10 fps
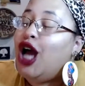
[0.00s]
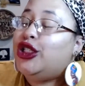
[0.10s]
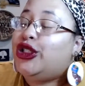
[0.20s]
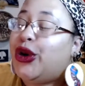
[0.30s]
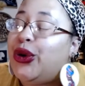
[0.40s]

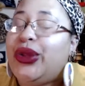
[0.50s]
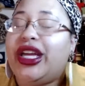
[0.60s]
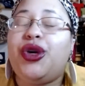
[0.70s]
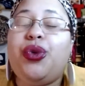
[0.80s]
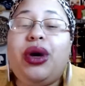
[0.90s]
So
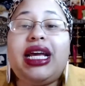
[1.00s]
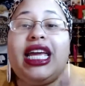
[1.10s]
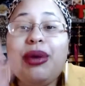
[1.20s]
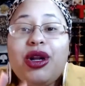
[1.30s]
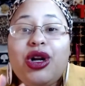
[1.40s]
like you want to
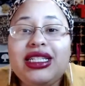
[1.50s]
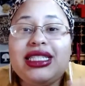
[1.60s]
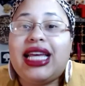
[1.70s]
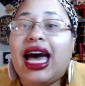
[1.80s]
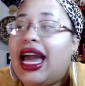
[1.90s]
keep it on
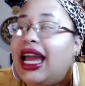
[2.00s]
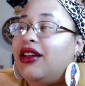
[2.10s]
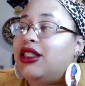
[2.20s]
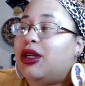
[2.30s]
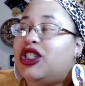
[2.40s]
its side,
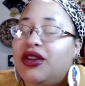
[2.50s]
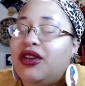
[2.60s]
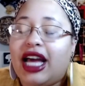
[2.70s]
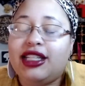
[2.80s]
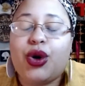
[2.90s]
especially if
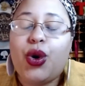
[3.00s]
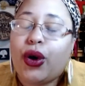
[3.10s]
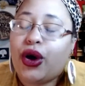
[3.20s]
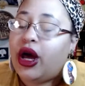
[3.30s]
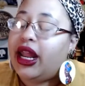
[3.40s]
it has a
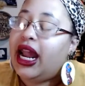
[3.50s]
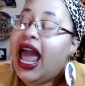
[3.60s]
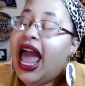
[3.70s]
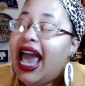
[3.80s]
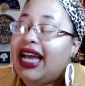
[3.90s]
cork on it,
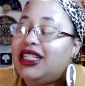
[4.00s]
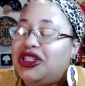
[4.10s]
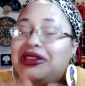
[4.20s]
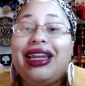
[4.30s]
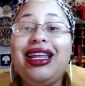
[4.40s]
and
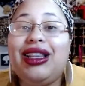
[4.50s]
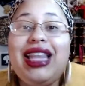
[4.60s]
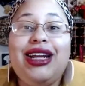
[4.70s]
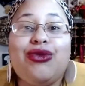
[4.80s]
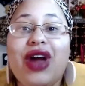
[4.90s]
just let it
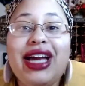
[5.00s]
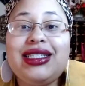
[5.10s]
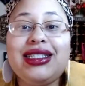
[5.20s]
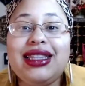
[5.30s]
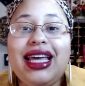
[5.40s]
let it
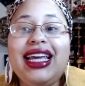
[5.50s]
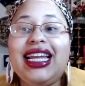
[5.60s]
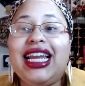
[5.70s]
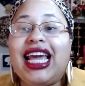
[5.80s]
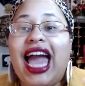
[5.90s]
rest and let
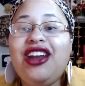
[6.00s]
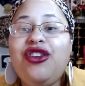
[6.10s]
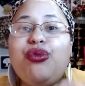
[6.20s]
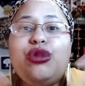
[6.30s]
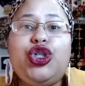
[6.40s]
it kind
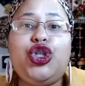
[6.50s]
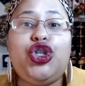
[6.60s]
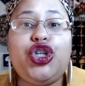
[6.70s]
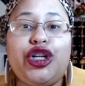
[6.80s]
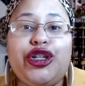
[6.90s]
of
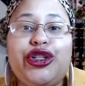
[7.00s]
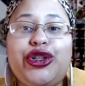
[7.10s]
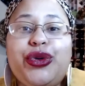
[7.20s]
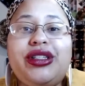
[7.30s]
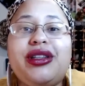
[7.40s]
mature.
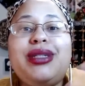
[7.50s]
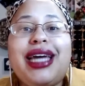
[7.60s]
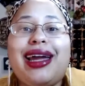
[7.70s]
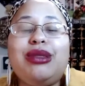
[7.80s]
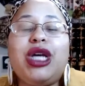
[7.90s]
So
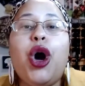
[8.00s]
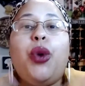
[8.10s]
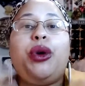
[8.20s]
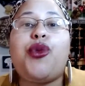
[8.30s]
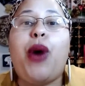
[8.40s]
sometimes
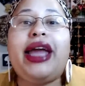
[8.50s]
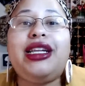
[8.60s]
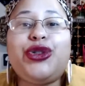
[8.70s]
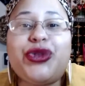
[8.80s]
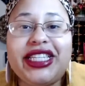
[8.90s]
when a wine
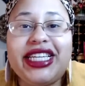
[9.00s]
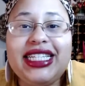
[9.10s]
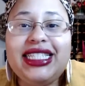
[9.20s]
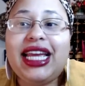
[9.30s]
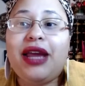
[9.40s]
is
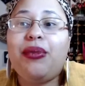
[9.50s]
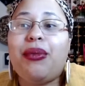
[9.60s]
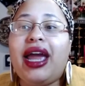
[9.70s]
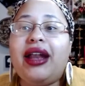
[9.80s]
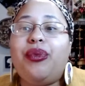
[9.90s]
released, it
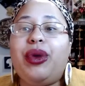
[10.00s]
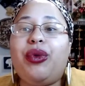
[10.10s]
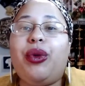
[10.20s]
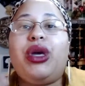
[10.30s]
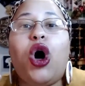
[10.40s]
might be
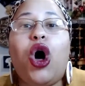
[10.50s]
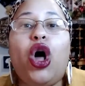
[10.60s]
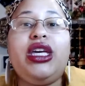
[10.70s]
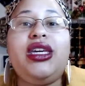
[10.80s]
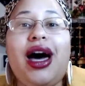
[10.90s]
what we
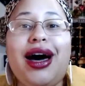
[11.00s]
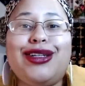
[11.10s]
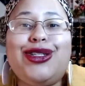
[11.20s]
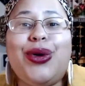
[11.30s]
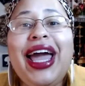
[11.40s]
call young.
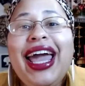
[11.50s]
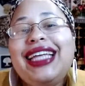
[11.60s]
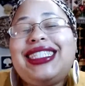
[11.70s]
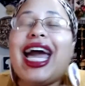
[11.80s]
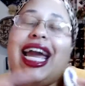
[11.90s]
So
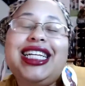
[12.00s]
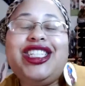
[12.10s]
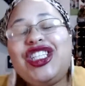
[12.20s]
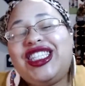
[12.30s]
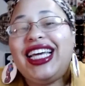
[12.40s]
it's kind of
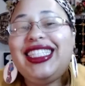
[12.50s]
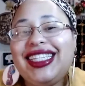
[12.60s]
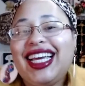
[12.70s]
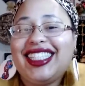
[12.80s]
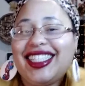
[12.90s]
just
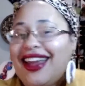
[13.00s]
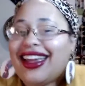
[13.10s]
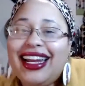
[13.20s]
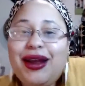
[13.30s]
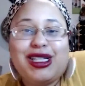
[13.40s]
it's it's like
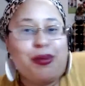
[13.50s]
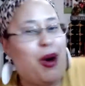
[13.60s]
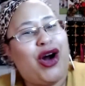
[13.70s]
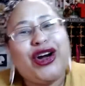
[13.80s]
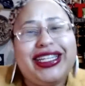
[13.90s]
in its
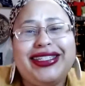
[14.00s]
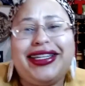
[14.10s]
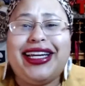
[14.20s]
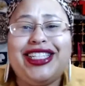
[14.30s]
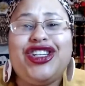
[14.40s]
party
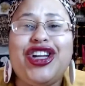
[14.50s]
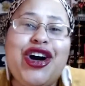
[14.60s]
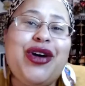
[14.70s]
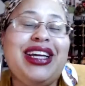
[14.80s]
stage, you know?